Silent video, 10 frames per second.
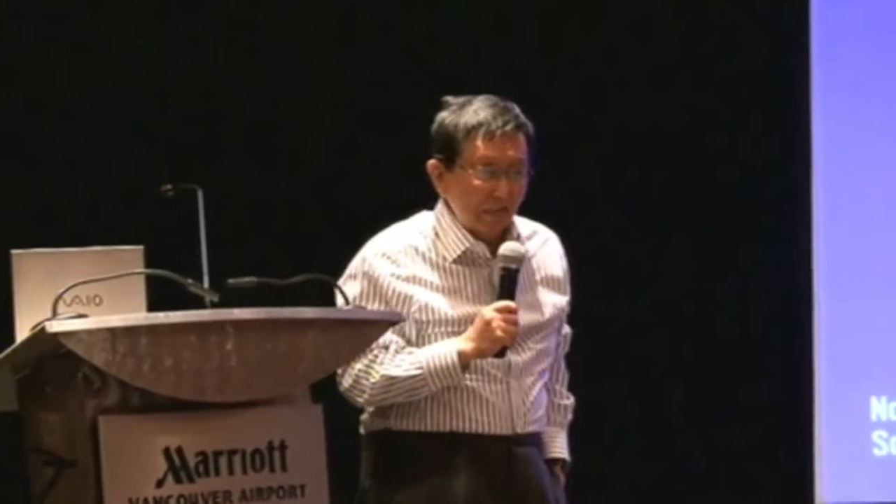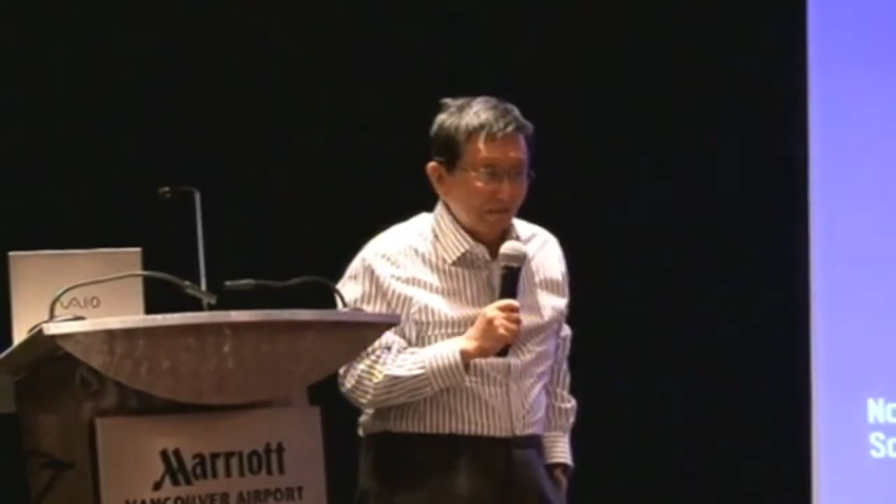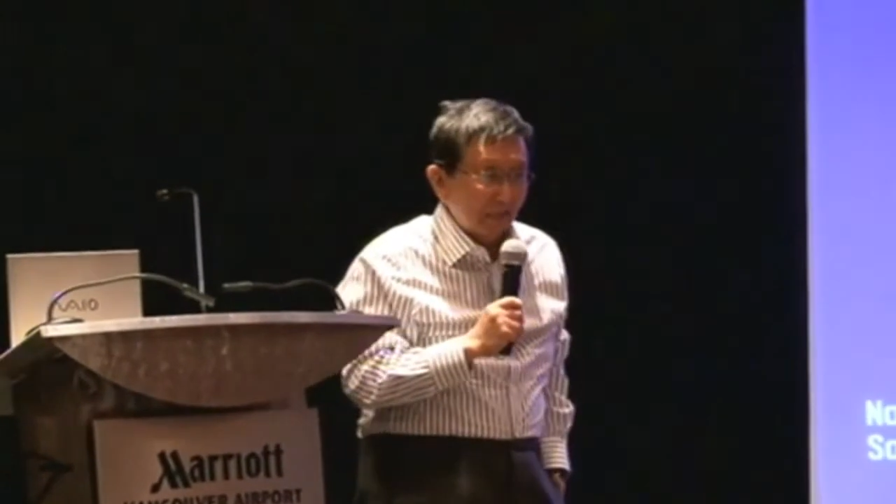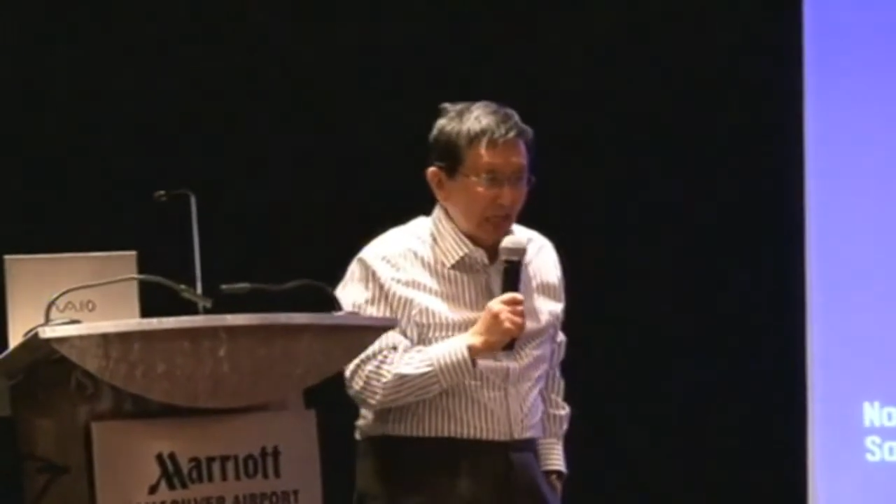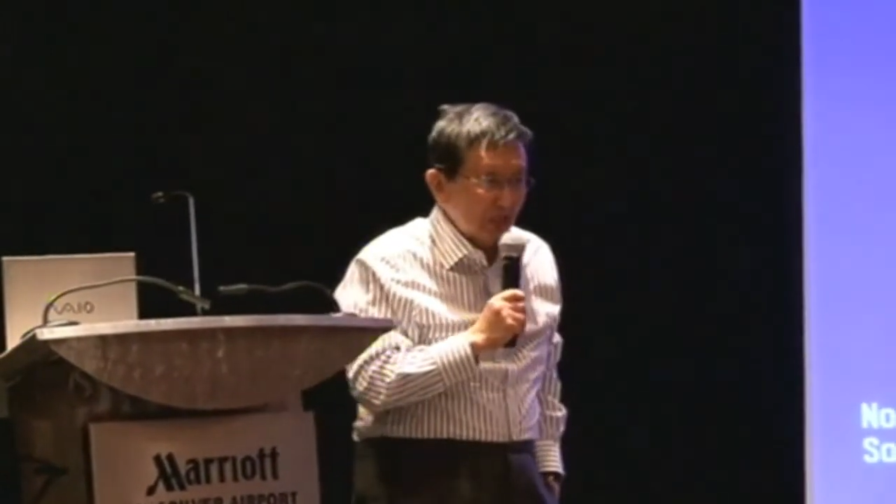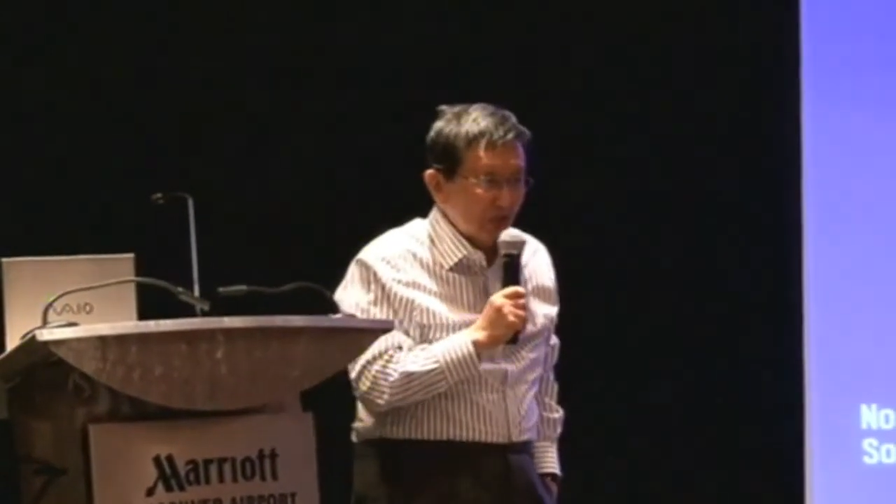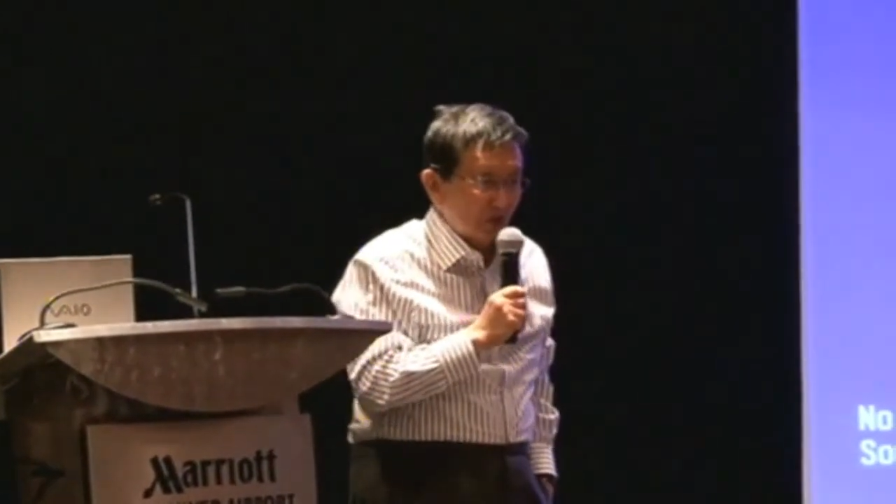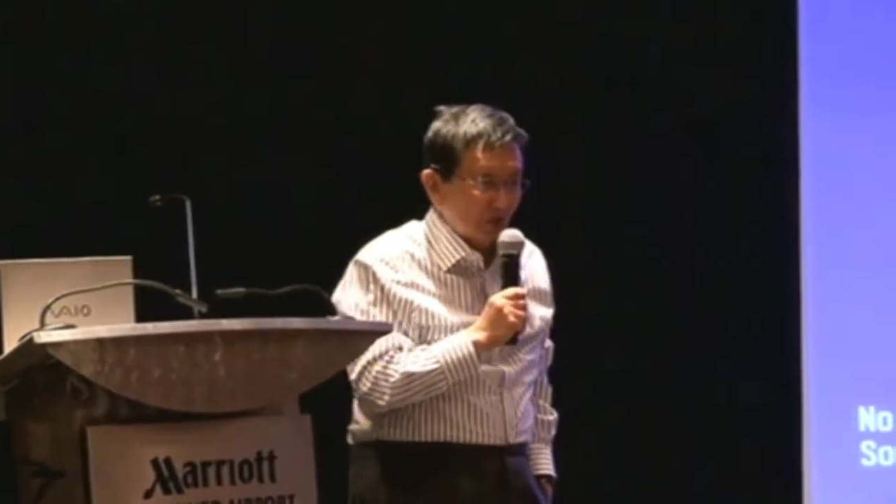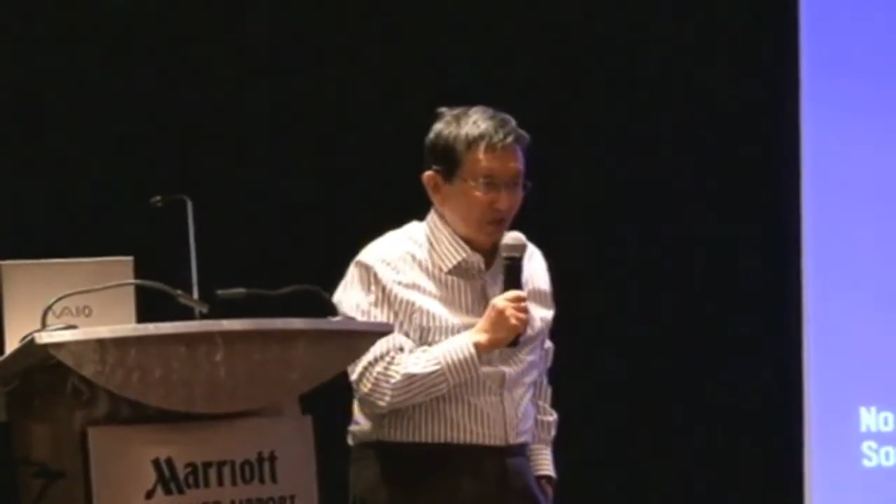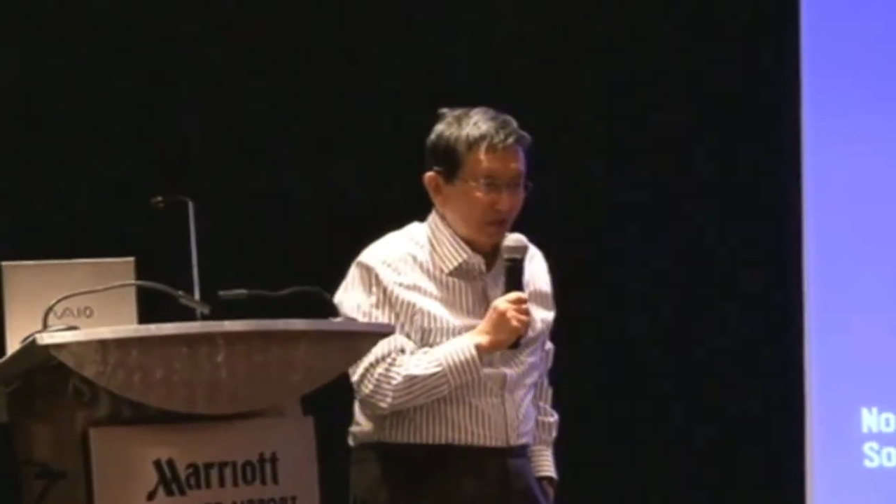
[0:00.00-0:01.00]

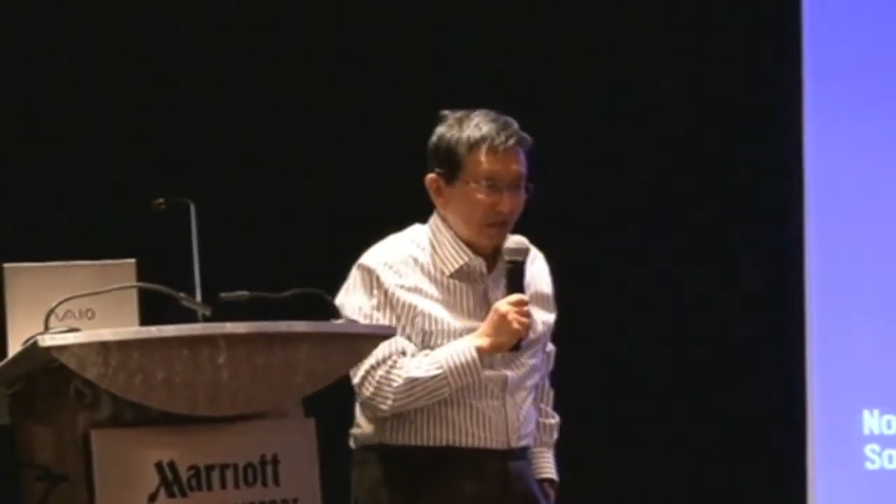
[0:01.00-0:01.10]
introduction.